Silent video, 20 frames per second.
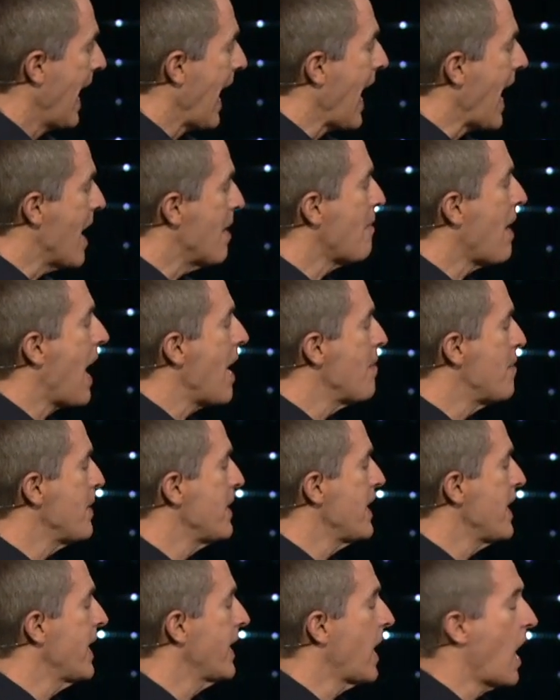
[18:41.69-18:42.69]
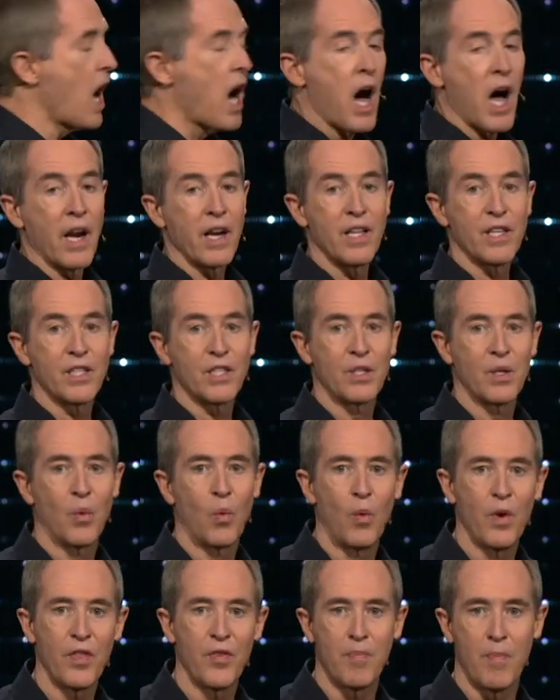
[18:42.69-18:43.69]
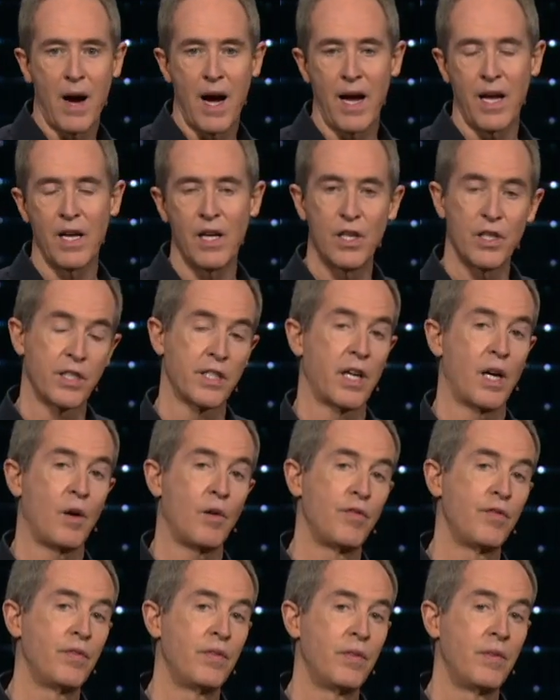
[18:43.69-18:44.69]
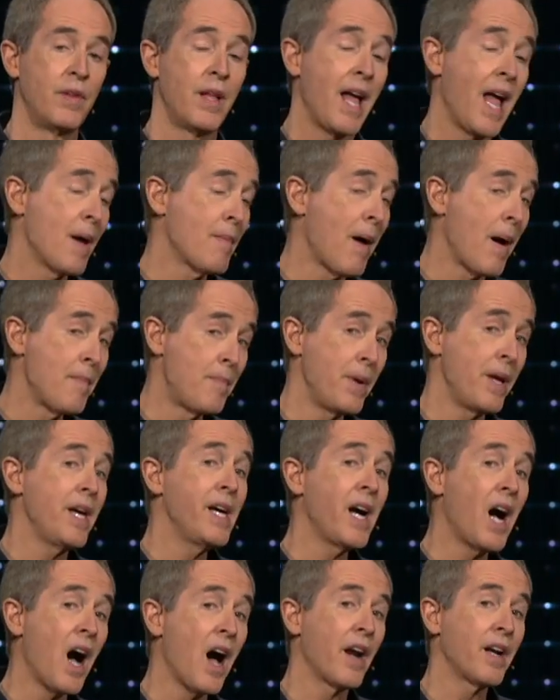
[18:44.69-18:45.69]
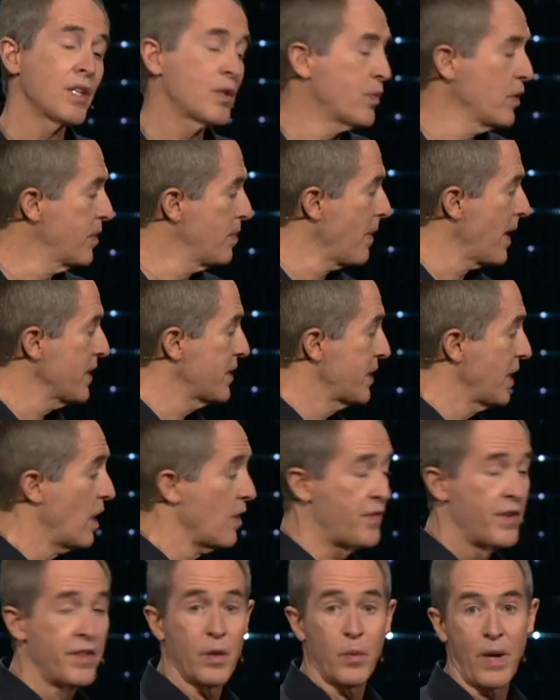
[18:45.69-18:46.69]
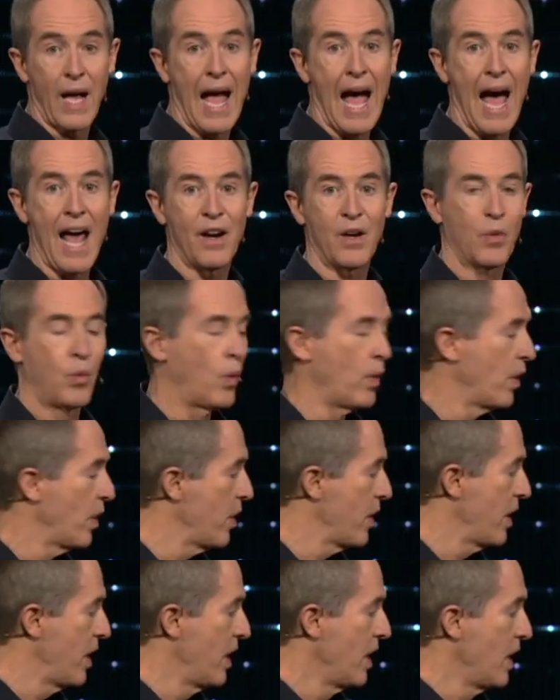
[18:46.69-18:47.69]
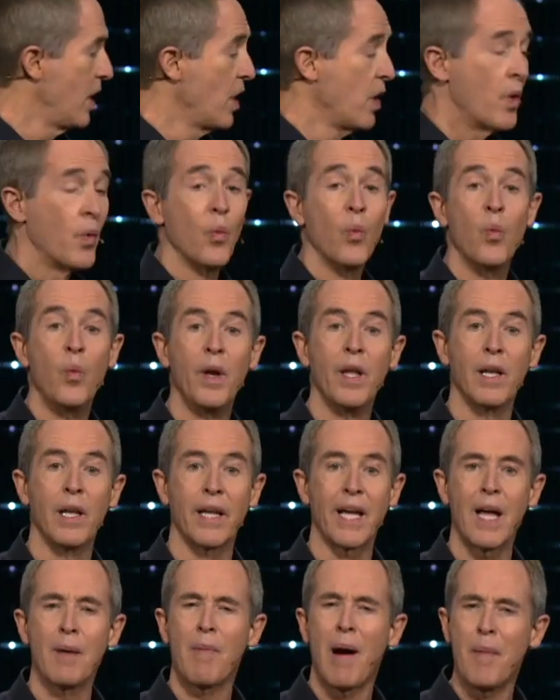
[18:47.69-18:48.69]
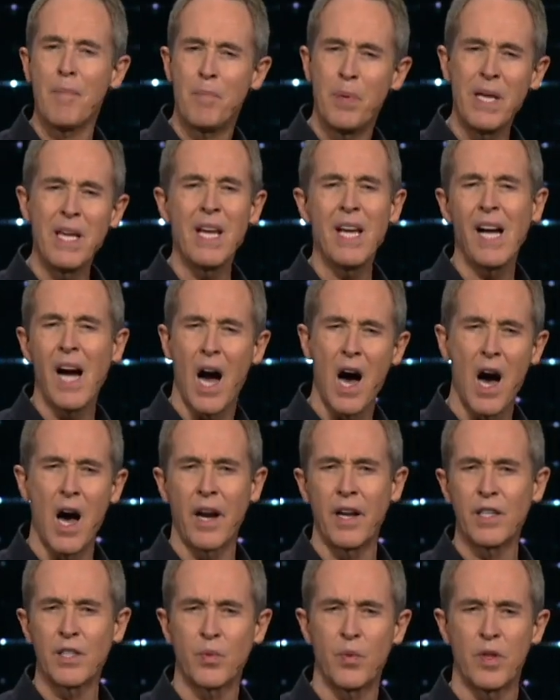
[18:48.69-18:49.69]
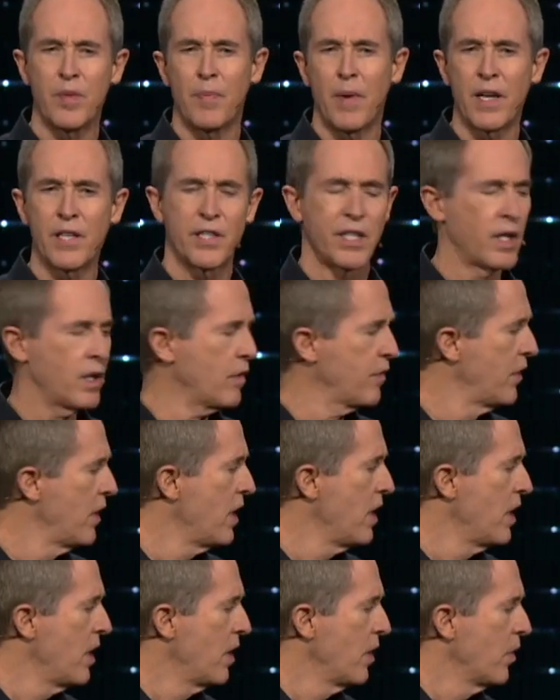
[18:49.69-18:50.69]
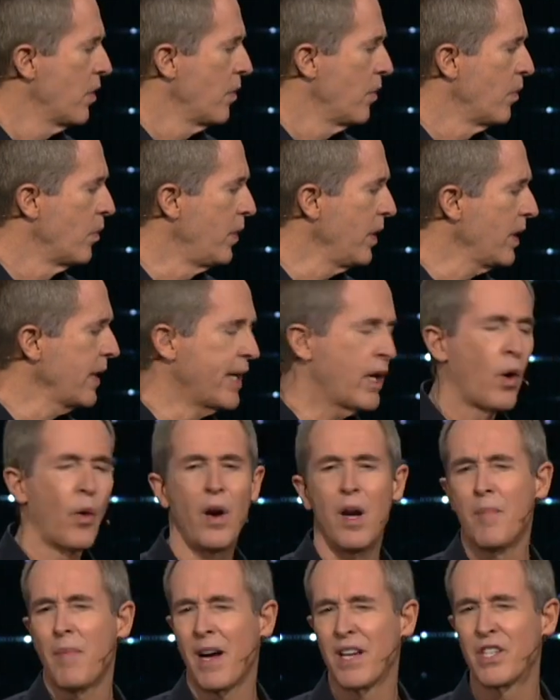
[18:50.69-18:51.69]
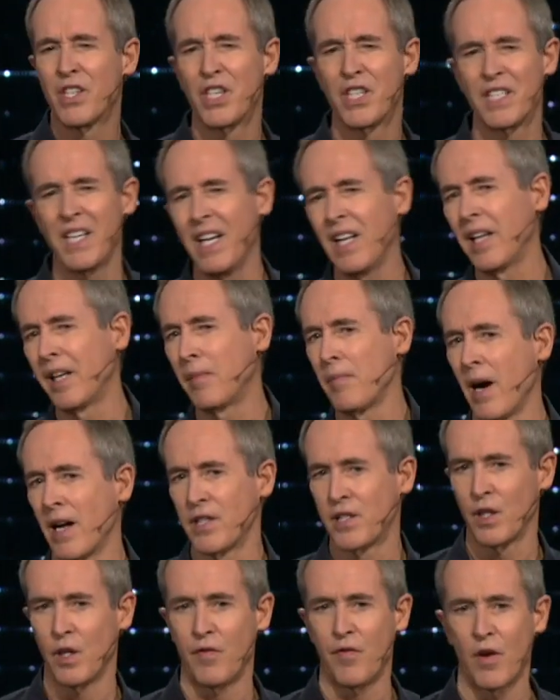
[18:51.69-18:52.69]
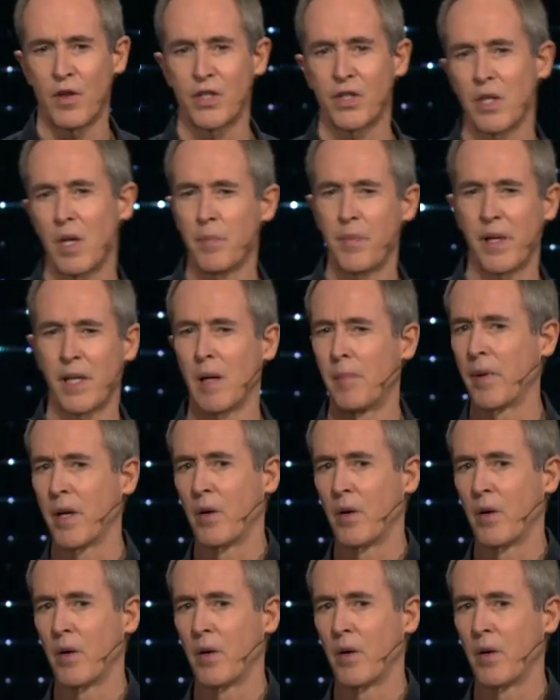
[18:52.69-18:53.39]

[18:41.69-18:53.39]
am I being honest with myself? Am I being honest with myself? And then we added a word, really. Am I being honest with myself, really? Or am I selling myself on something I'm